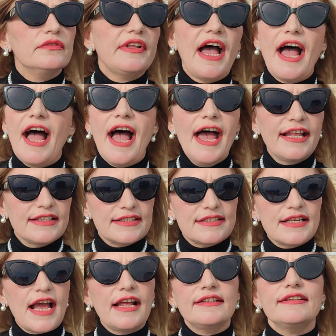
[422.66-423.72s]
The hands
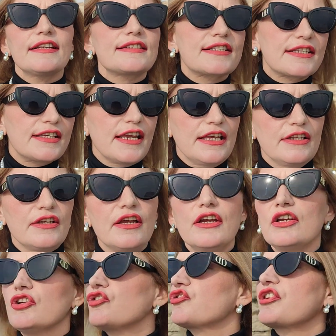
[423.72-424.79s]
and the skin
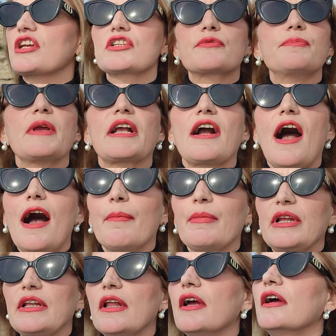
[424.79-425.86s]
just
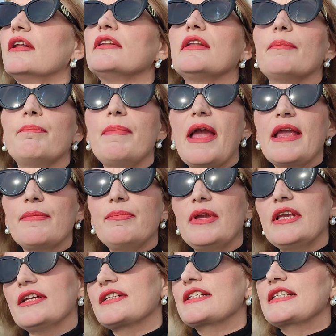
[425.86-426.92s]
becoming the baby.